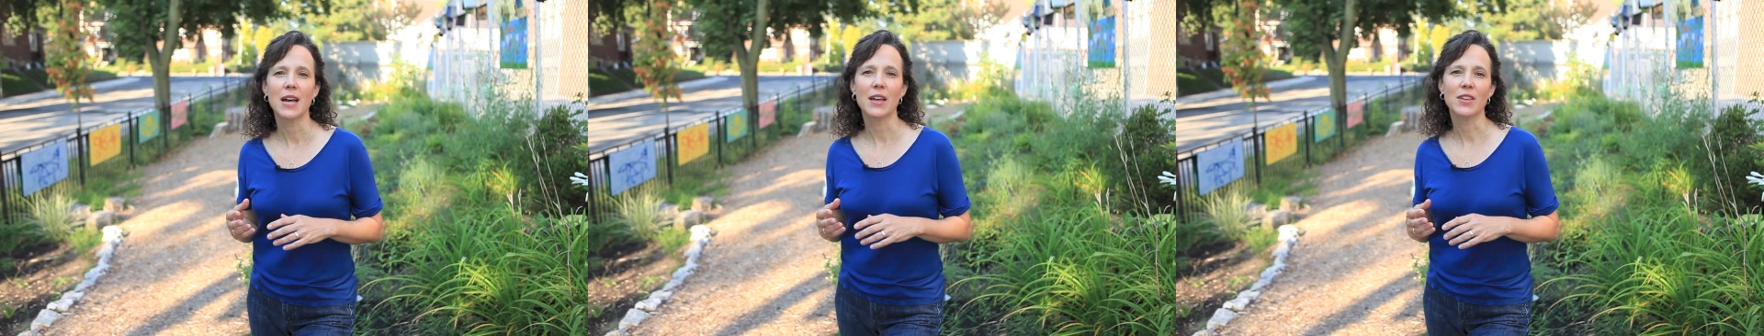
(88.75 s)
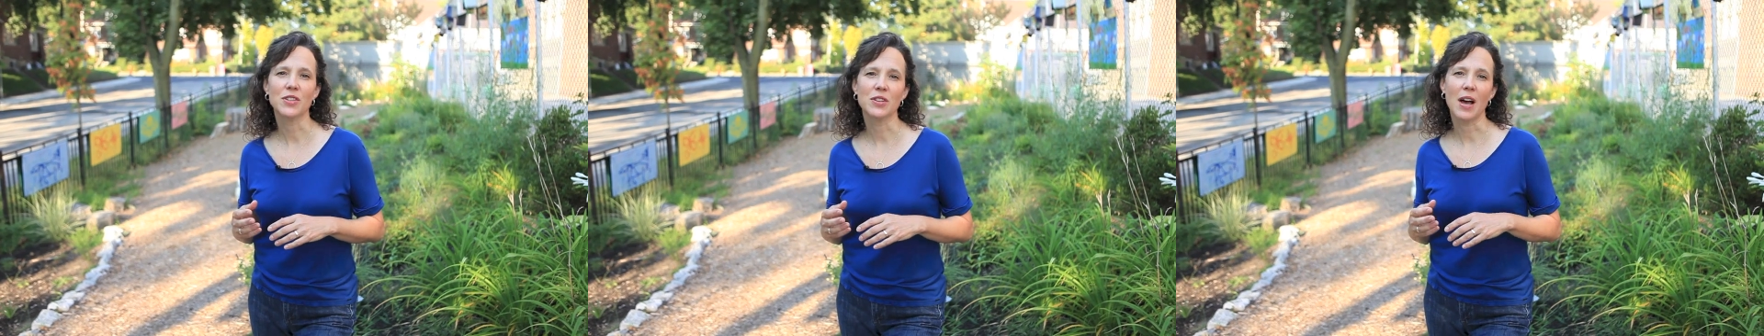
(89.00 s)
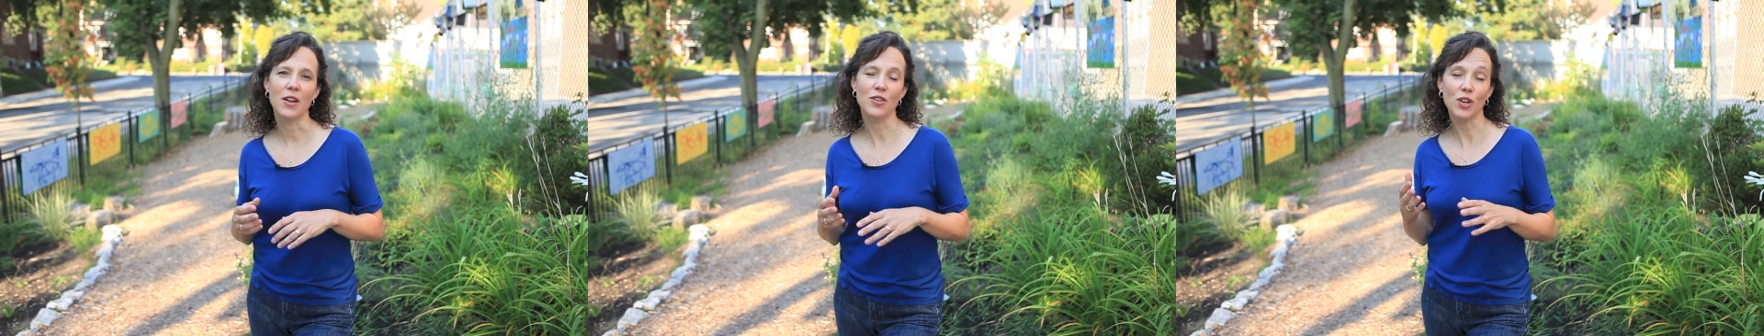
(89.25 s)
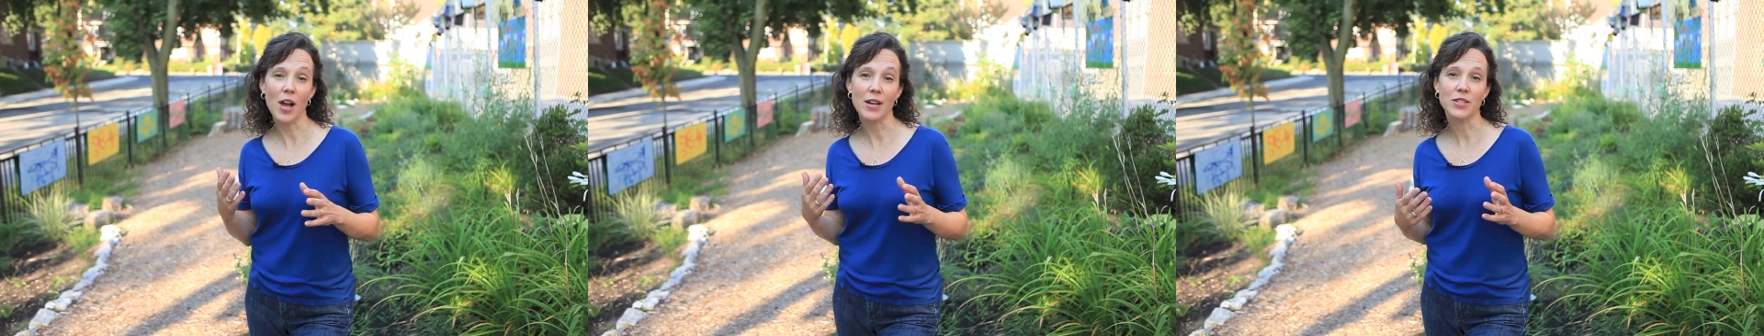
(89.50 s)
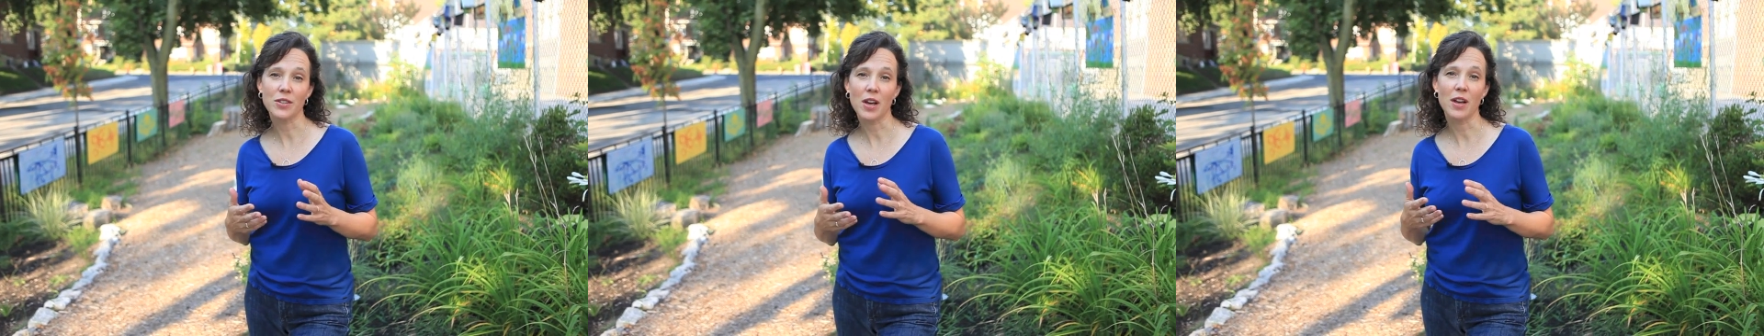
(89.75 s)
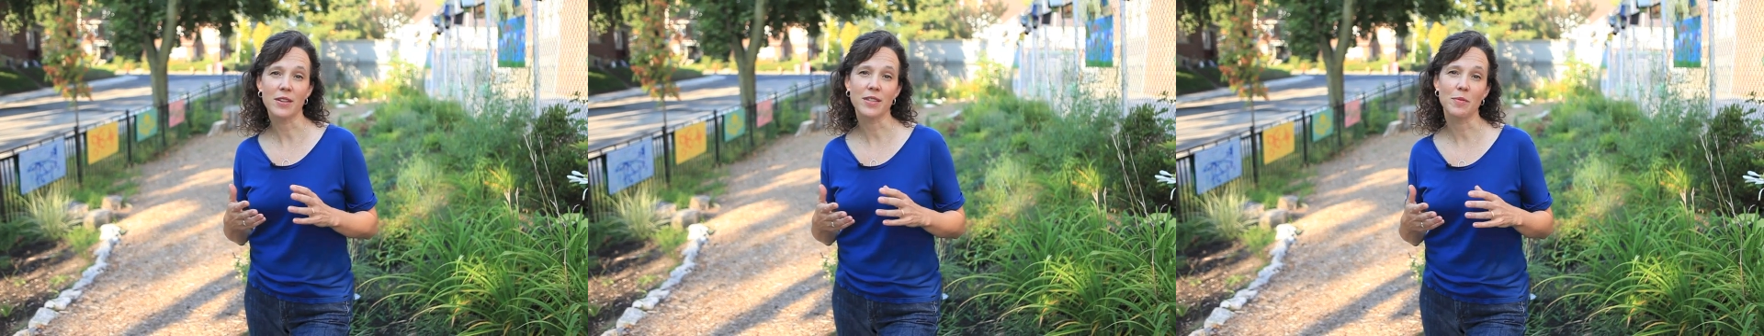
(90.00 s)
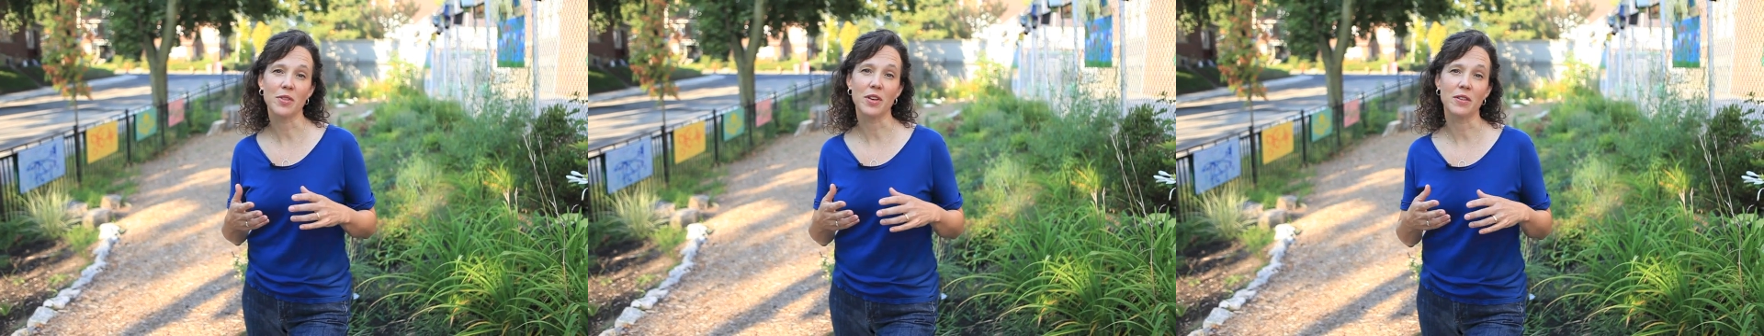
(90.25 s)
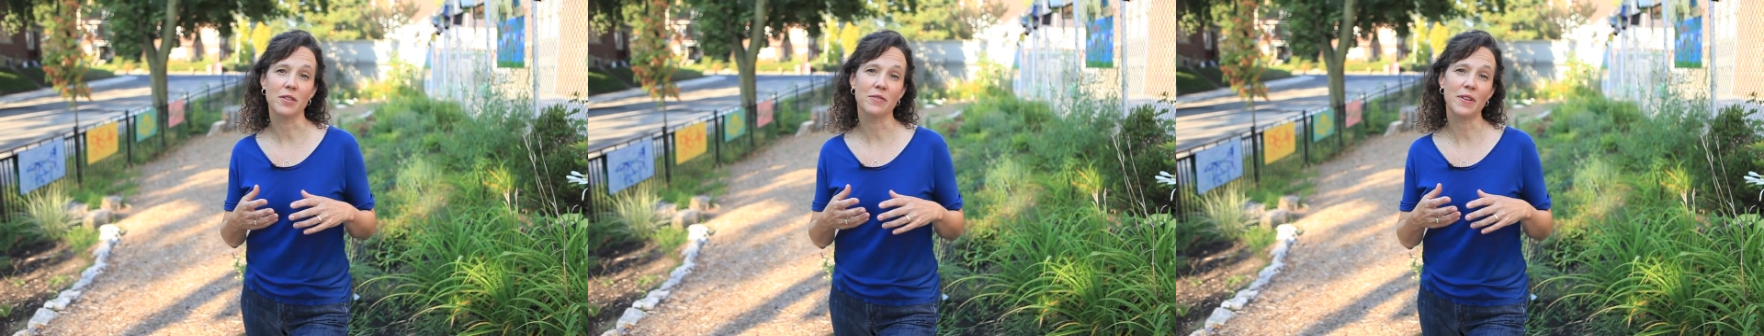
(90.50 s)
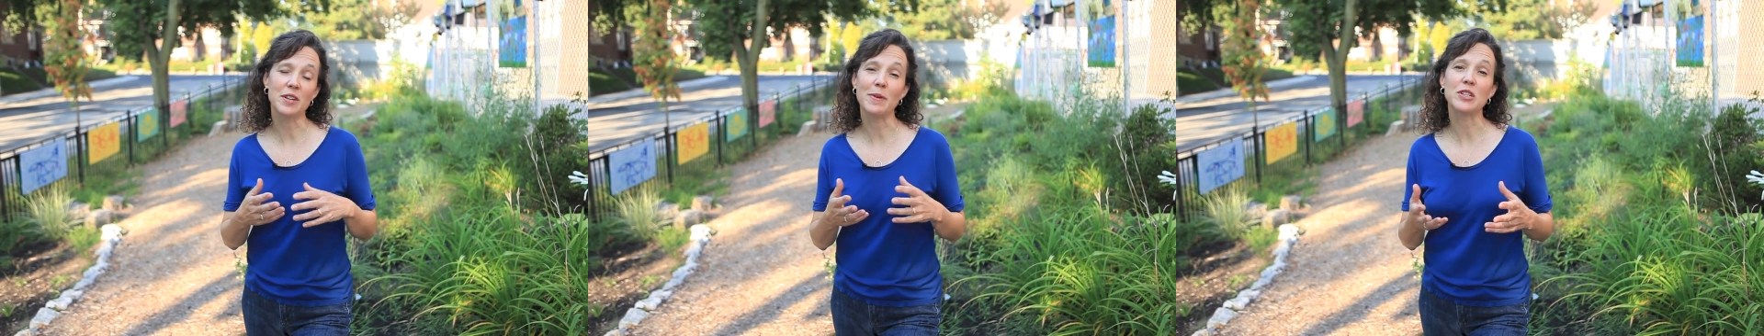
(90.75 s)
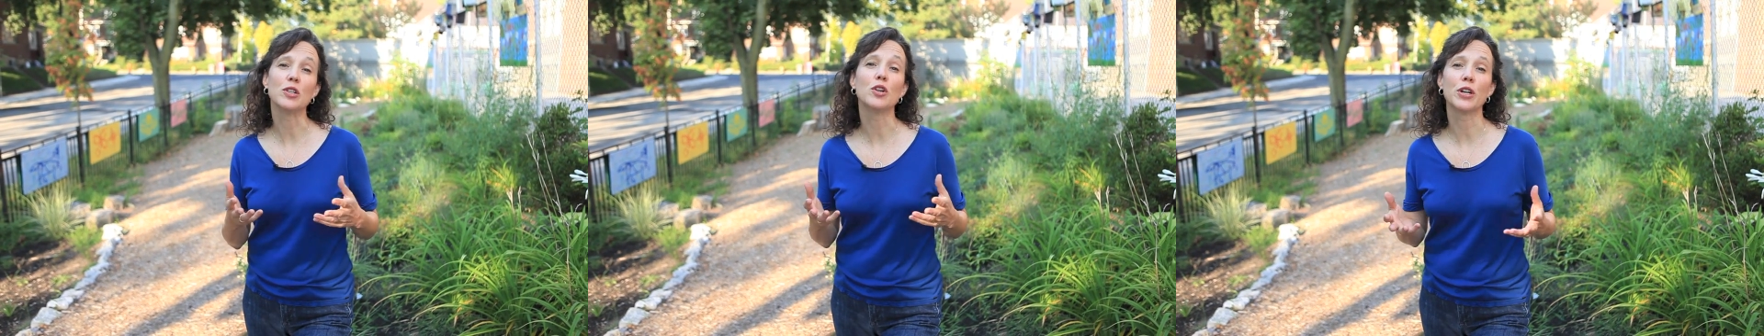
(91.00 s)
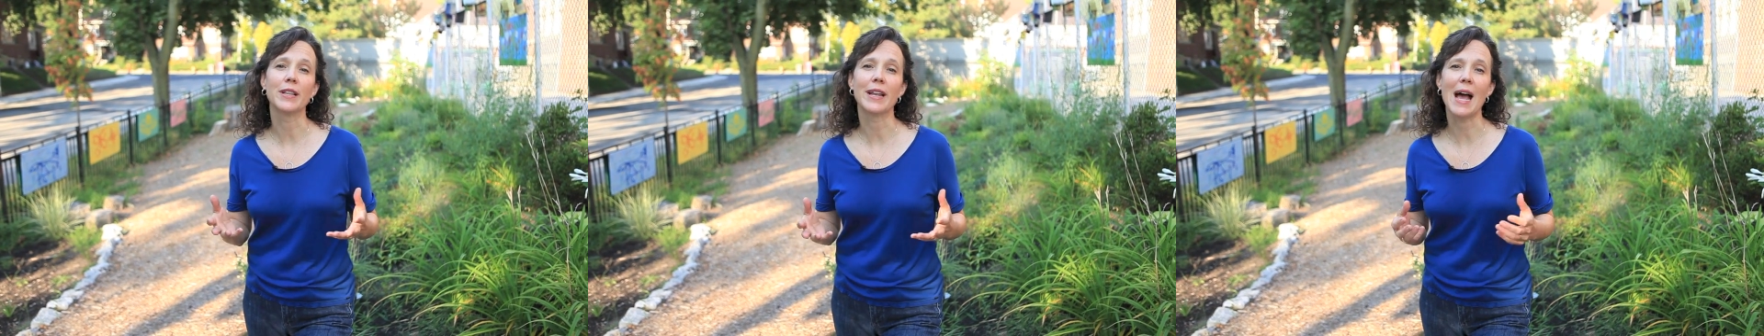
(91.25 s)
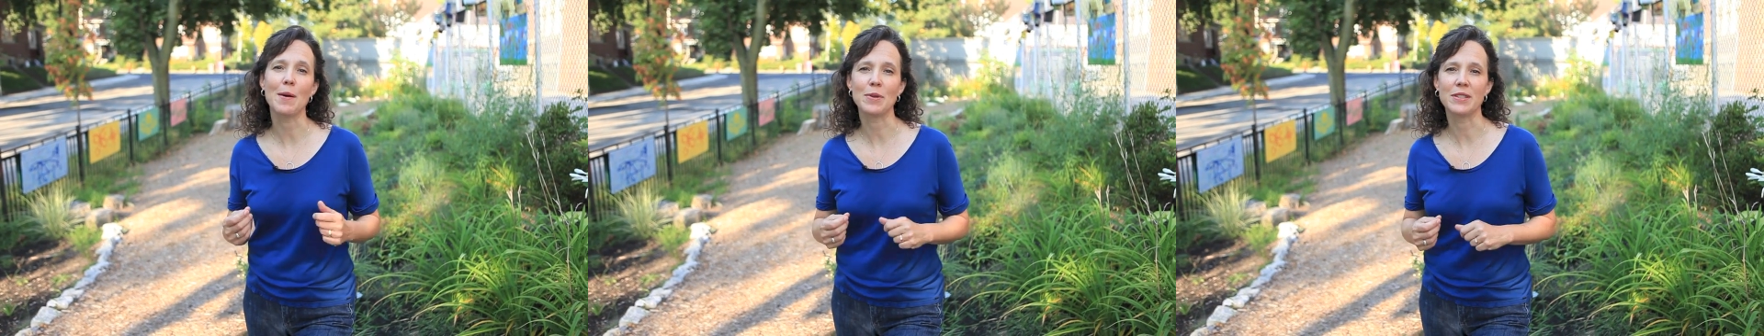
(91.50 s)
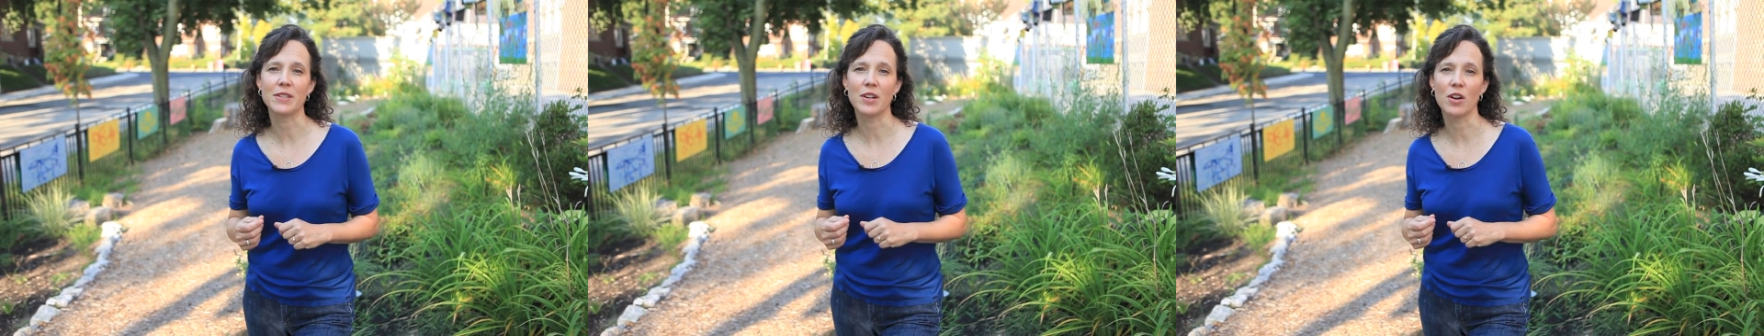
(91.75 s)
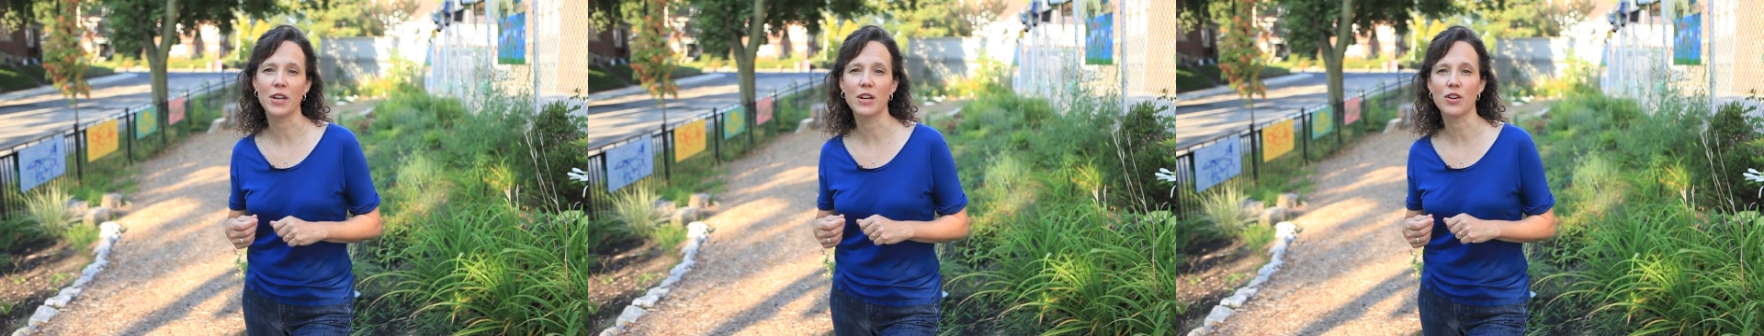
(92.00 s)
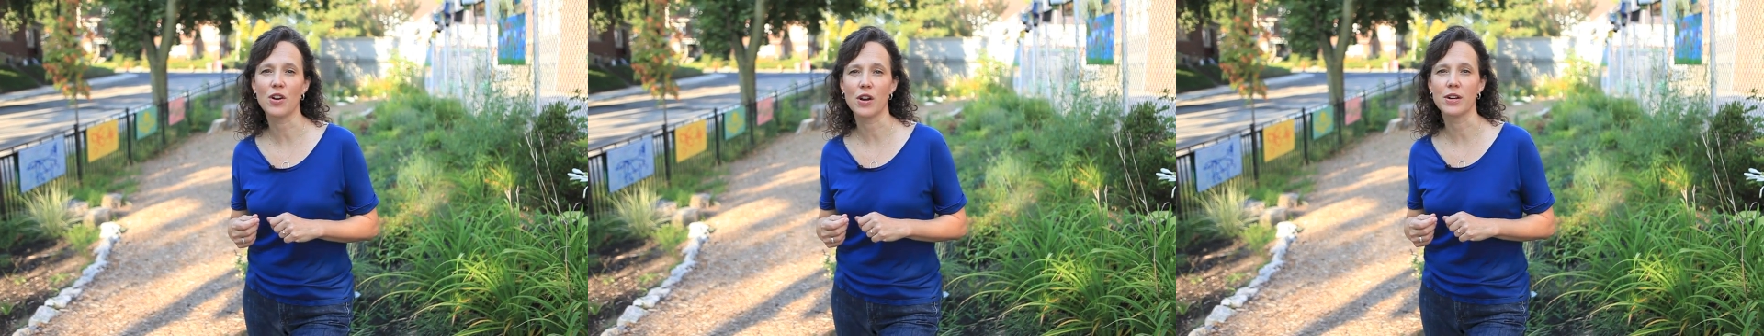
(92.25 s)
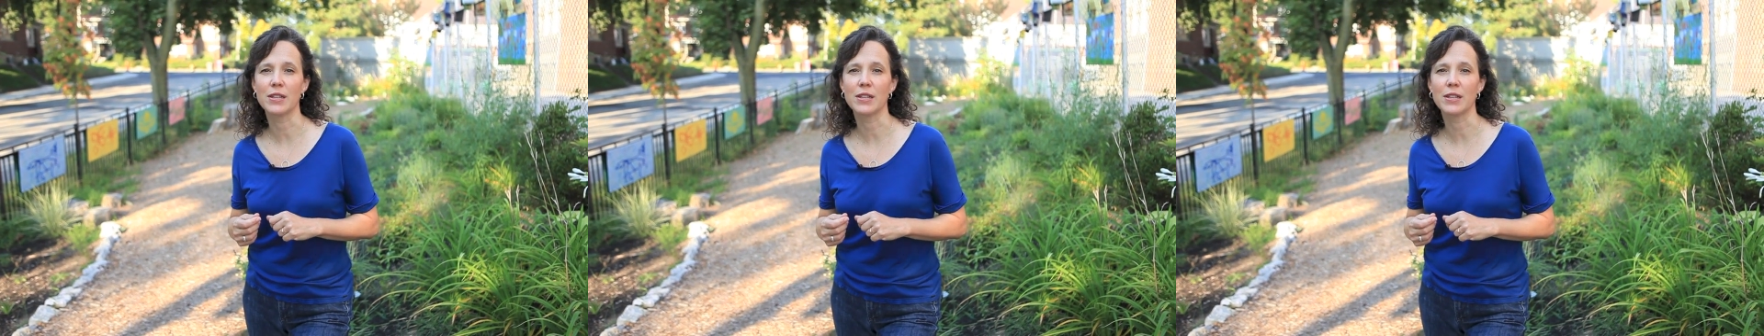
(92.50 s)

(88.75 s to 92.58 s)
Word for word: And this underlies uh, some of the fundamental learning that happens in our kindergarten